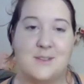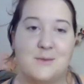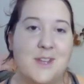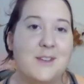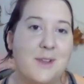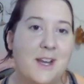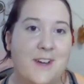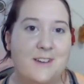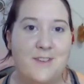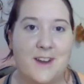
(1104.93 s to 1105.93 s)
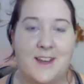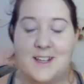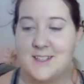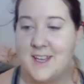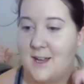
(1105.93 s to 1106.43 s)
That's what I find
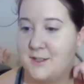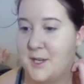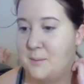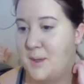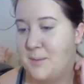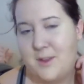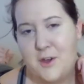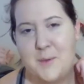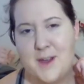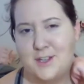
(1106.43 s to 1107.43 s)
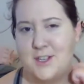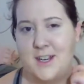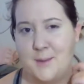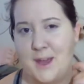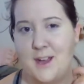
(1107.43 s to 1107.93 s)
funny. It's like I'll tell people, oh, I'm
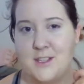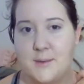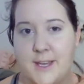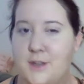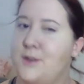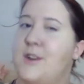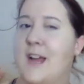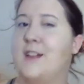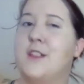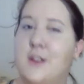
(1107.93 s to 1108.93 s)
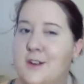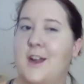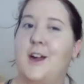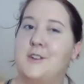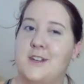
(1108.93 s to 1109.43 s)
180 pounds. So like, you do not
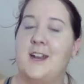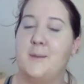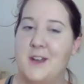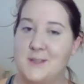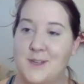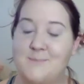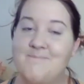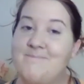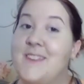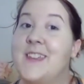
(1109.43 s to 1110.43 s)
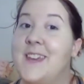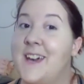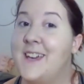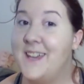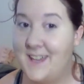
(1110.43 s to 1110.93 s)
look 180 pounds. Like,
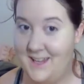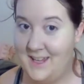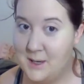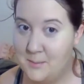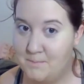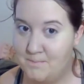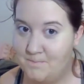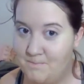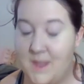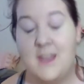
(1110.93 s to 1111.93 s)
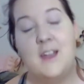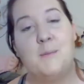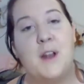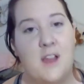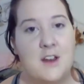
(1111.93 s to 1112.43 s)
I am.
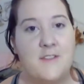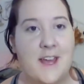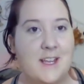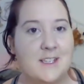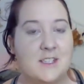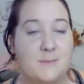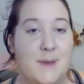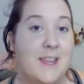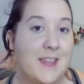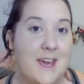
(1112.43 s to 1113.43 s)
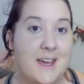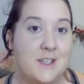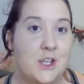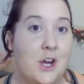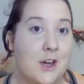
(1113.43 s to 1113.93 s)
But a lot of that is my
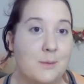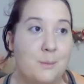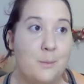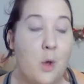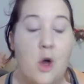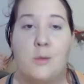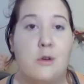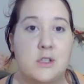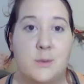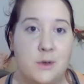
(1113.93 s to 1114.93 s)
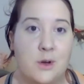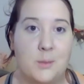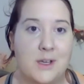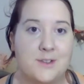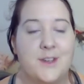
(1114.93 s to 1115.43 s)
legs are almost
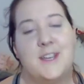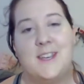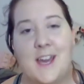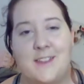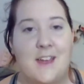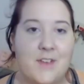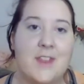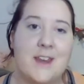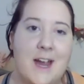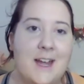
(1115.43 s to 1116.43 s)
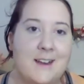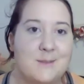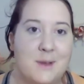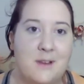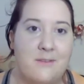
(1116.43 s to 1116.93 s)
pure muscle. Like, yeah, they have like the
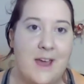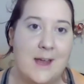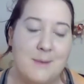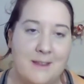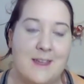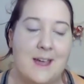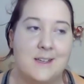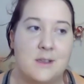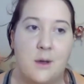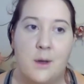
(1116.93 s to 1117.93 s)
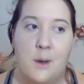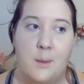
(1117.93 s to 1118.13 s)
tiniest bit of fat in my thighs.